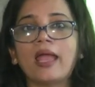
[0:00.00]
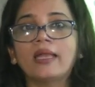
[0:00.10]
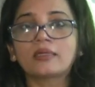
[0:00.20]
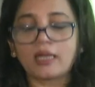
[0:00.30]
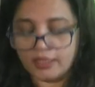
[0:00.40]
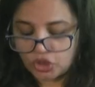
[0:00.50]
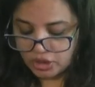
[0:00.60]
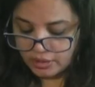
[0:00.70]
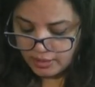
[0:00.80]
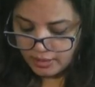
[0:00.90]
and
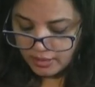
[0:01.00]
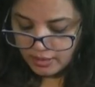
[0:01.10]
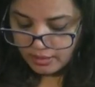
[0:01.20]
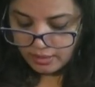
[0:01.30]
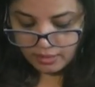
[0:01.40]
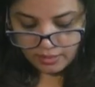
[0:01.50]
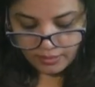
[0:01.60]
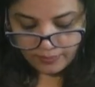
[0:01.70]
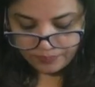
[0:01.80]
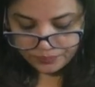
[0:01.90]

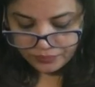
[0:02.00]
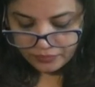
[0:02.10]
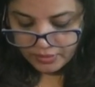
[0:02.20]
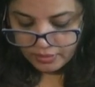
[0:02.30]
cultural